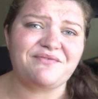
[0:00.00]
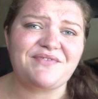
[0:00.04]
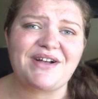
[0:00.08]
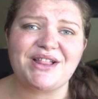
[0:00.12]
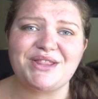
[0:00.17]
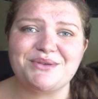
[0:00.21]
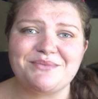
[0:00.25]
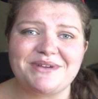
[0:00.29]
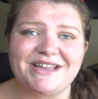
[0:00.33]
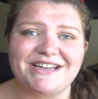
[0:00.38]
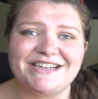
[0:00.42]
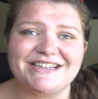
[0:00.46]

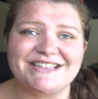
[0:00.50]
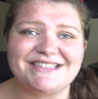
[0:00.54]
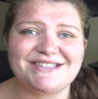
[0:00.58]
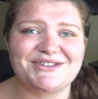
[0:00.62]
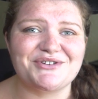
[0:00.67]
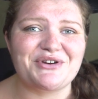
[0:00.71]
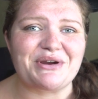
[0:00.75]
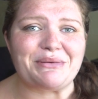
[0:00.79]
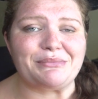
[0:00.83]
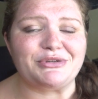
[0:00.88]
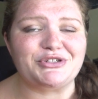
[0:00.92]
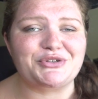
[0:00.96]
follow me on
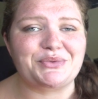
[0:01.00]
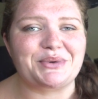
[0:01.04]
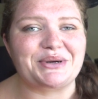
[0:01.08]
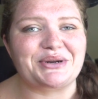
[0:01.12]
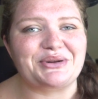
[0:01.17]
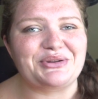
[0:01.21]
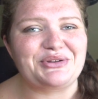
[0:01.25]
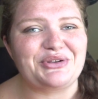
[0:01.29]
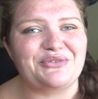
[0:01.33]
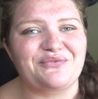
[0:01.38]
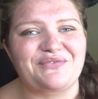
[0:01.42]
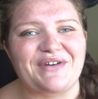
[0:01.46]
Instagram or
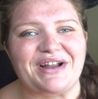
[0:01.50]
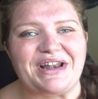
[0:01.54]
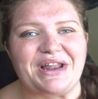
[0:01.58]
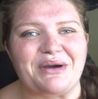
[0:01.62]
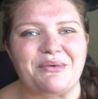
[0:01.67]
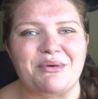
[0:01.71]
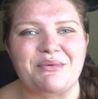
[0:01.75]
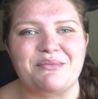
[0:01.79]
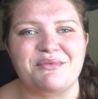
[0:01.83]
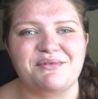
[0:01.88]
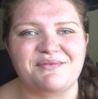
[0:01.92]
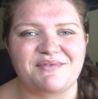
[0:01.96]
Twitter and you'll find
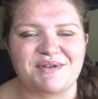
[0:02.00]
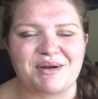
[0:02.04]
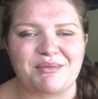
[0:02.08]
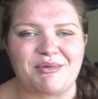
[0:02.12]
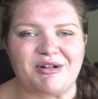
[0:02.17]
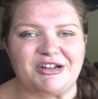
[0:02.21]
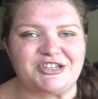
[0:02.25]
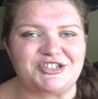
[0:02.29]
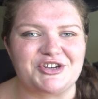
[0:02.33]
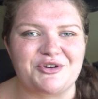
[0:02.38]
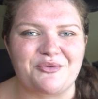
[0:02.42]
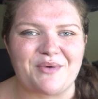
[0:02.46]
out what movie I'm
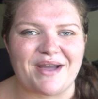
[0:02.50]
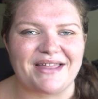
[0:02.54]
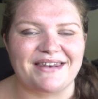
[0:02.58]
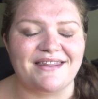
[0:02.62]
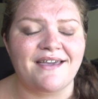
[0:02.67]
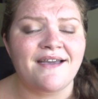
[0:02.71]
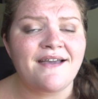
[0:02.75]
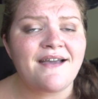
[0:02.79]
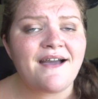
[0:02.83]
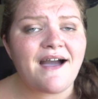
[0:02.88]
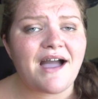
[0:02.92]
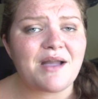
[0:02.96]
watching when.